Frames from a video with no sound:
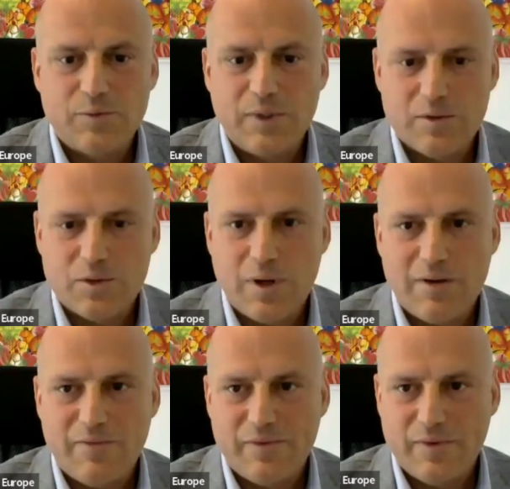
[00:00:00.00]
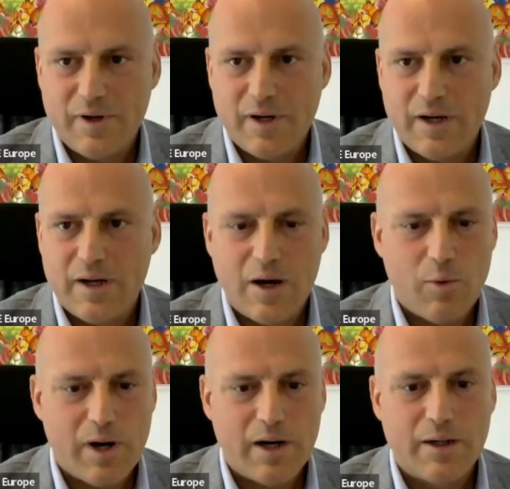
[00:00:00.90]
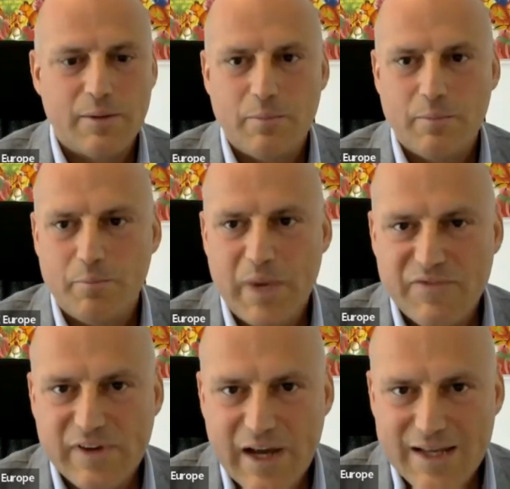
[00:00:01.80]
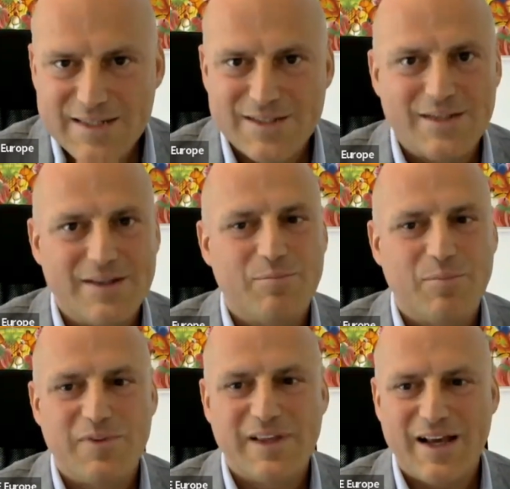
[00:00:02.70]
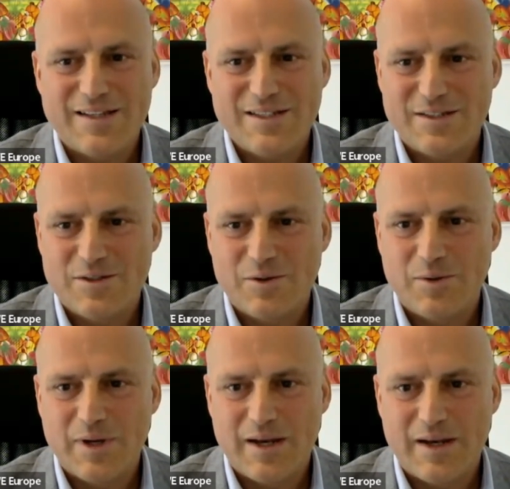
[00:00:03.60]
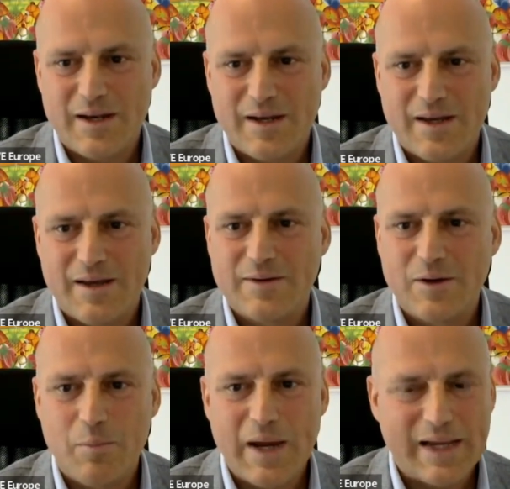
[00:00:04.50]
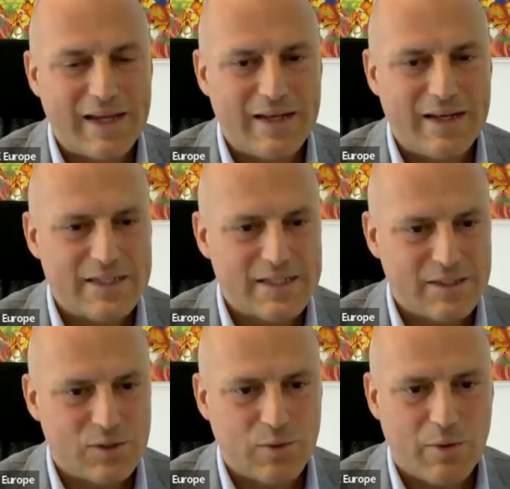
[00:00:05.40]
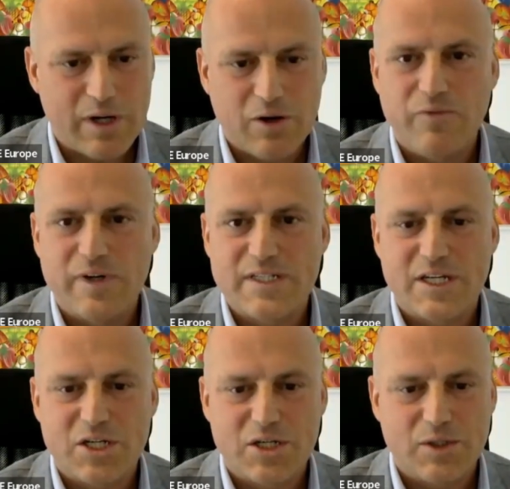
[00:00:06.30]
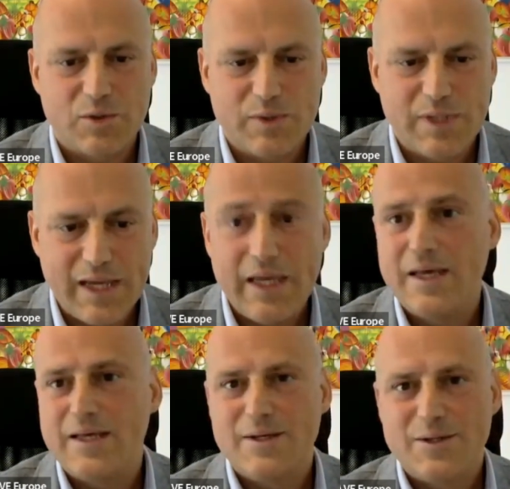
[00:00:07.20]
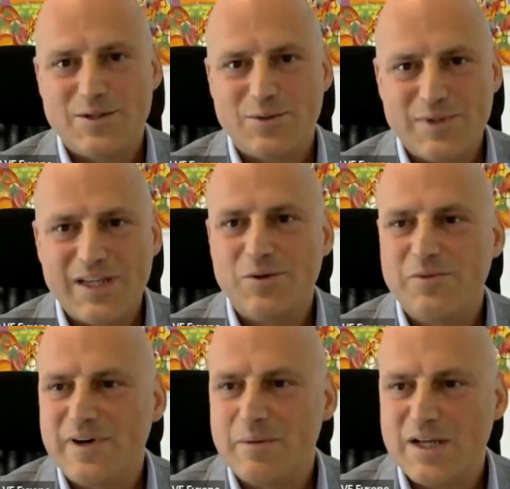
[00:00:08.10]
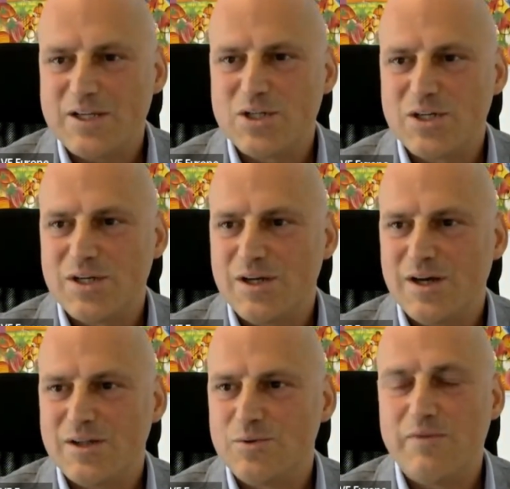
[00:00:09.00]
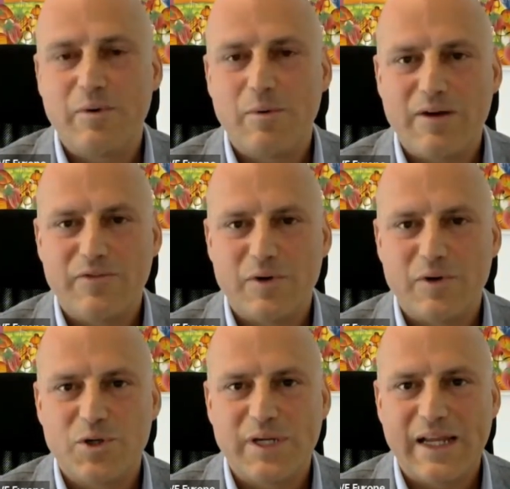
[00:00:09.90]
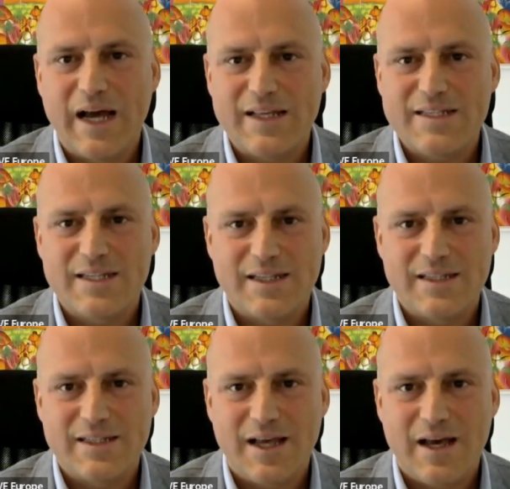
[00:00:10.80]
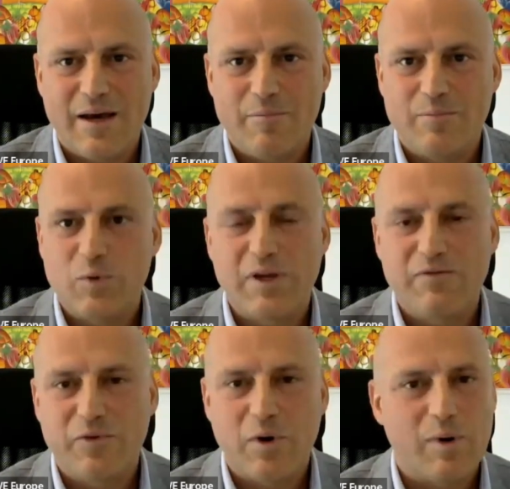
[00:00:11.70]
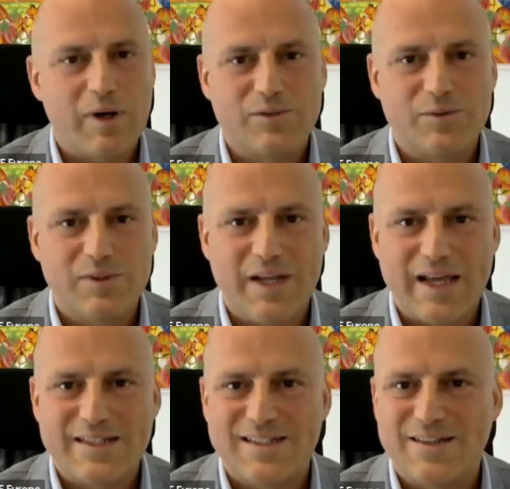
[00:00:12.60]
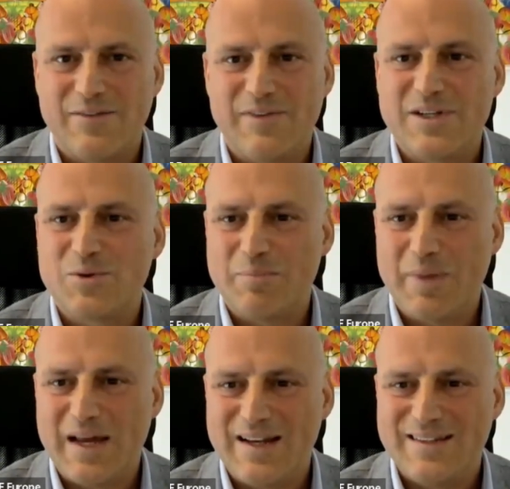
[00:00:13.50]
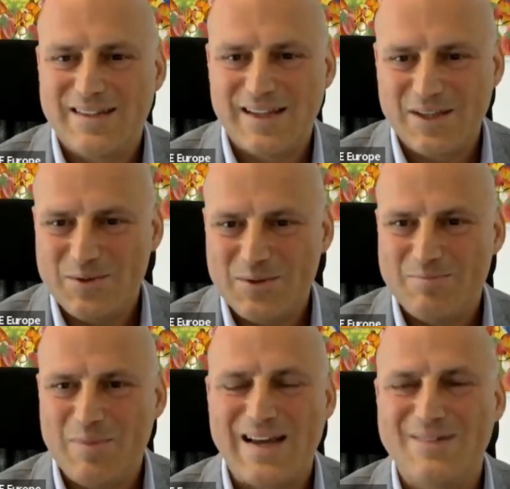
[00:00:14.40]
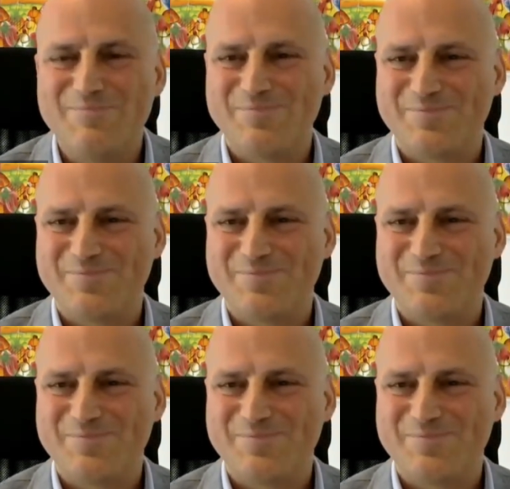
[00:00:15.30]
We also have our PAVEcast podcast, so you can go back and listen to our conversation today. So thank you very much to everyone for joining us, and I'm looking forward to the next virtual panel. Thank you and bye.